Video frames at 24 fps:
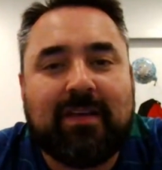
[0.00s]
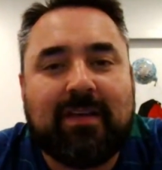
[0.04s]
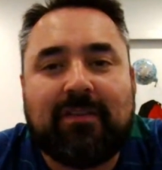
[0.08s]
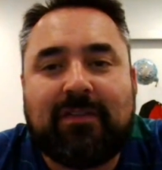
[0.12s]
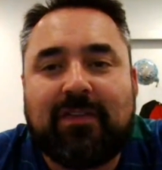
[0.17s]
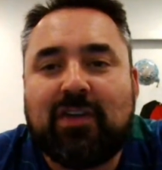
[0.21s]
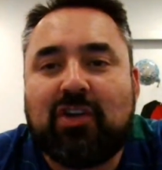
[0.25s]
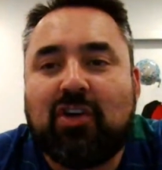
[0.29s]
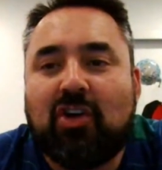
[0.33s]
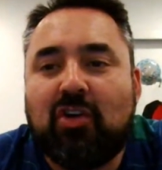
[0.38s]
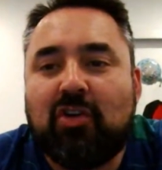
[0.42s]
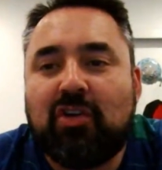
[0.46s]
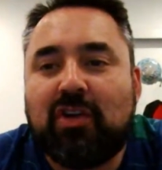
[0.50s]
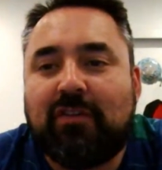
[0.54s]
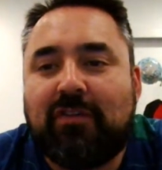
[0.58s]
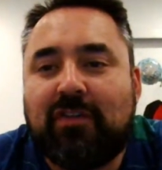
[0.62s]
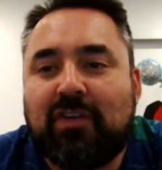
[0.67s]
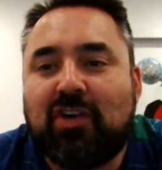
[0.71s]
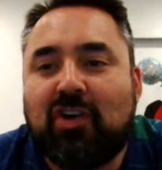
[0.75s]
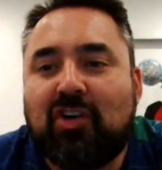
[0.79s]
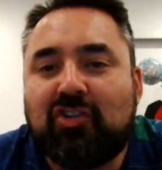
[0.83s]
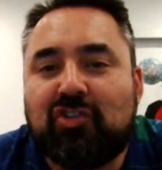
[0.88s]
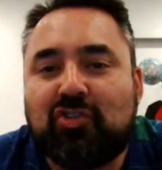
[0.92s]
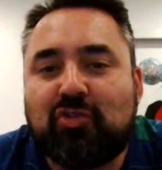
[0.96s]
if you go
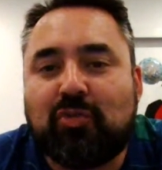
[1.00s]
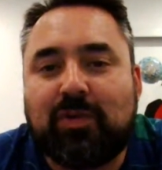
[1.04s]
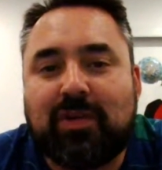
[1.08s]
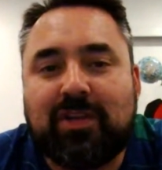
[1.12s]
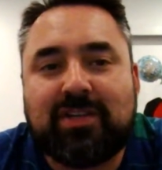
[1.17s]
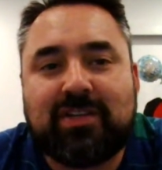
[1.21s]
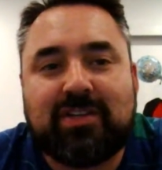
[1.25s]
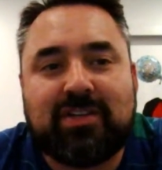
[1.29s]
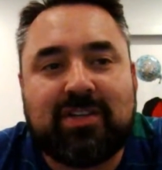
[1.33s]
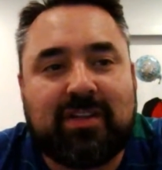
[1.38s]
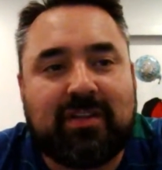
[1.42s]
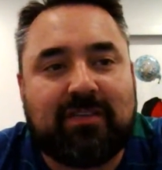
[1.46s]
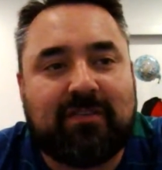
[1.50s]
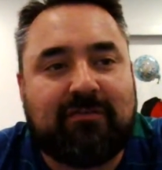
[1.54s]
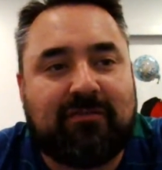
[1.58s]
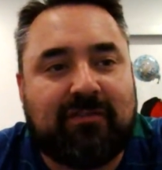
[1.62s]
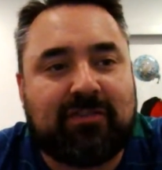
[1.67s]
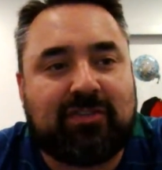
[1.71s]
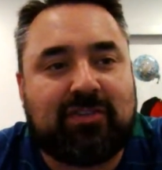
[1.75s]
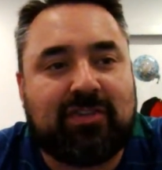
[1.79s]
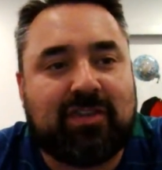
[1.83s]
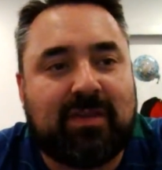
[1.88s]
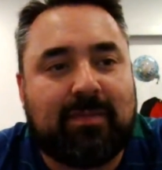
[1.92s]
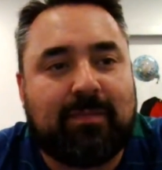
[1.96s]
to it to
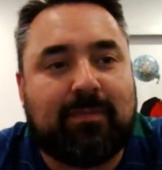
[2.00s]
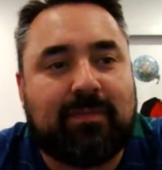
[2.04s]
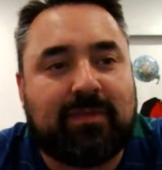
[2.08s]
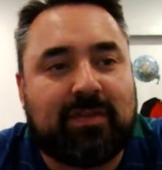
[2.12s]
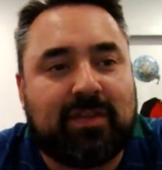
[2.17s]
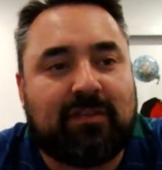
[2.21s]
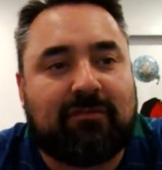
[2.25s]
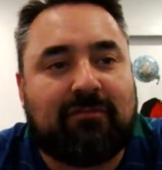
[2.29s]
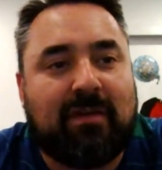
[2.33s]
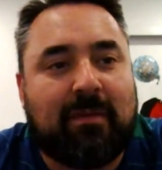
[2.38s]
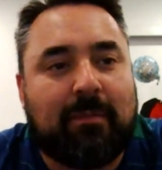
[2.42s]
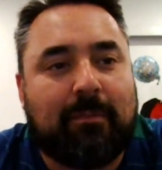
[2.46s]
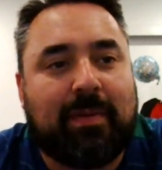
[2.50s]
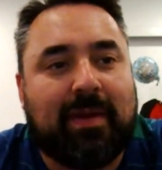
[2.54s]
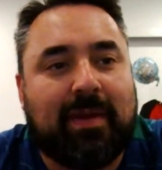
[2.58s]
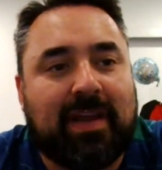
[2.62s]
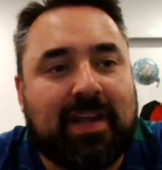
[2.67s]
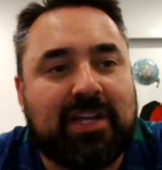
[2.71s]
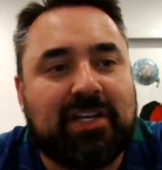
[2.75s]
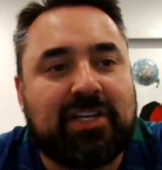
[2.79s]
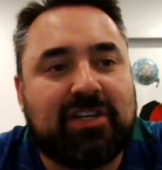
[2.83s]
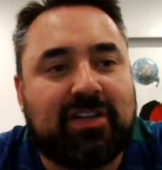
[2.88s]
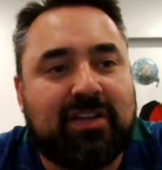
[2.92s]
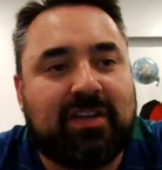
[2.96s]
the front
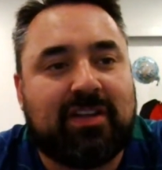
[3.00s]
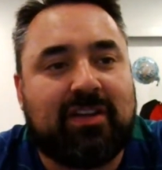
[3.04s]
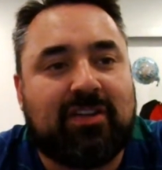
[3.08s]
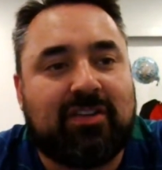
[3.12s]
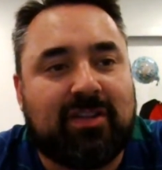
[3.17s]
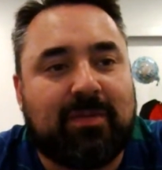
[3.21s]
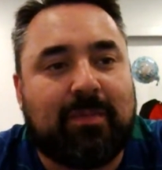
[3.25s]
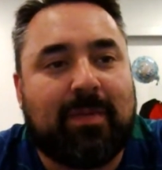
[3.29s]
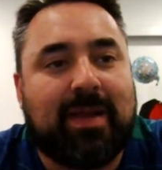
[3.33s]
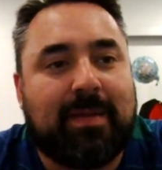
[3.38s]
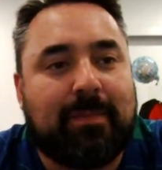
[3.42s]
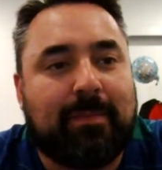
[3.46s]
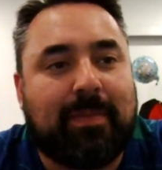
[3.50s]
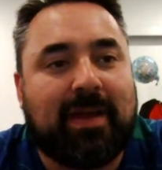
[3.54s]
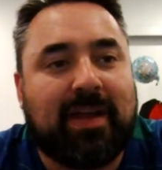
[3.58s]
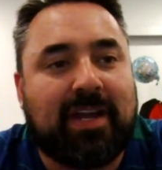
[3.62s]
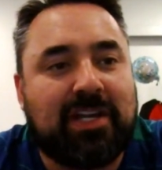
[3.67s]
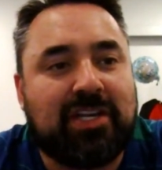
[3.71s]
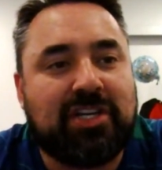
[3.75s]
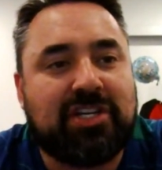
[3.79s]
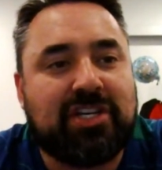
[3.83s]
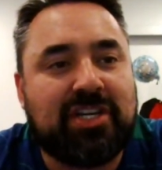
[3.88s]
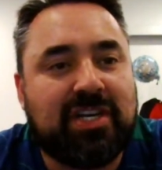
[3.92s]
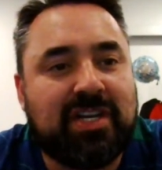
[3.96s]
page, the main
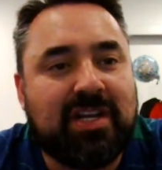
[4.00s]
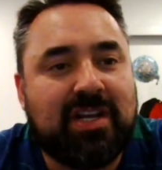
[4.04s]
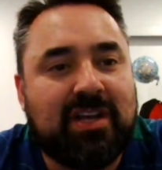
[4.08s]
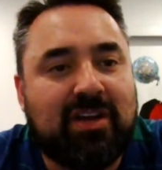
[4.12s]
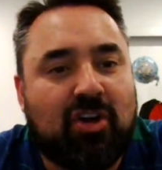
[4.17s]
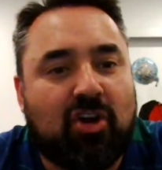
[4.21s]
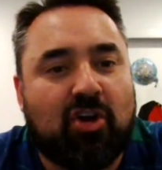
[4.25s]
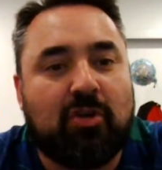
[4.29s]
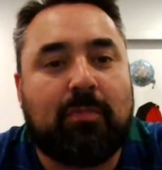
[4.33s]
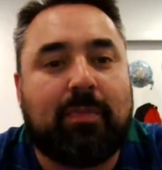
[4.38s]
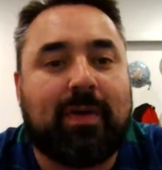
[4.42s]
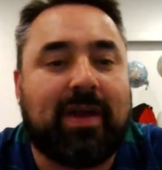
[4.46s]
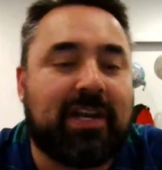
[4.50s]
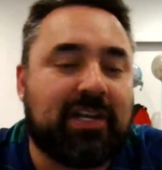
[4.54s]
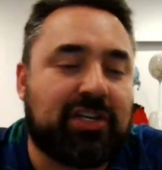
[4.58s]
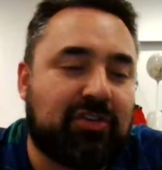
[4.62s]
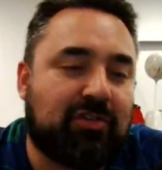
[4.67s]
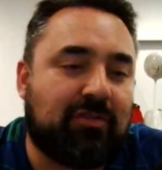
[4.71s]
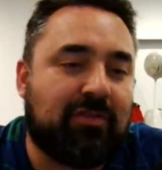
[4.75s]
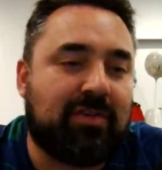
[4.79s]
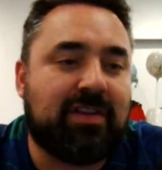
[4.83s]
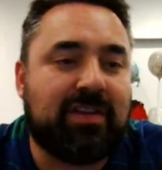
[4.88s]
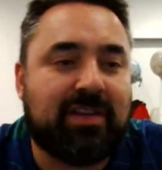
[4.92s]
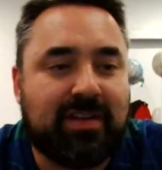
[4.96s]
page, homepage,
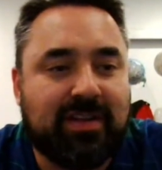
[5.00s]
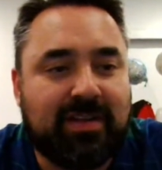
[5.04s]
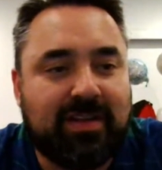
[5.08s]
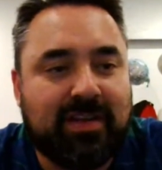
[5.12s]
sorry,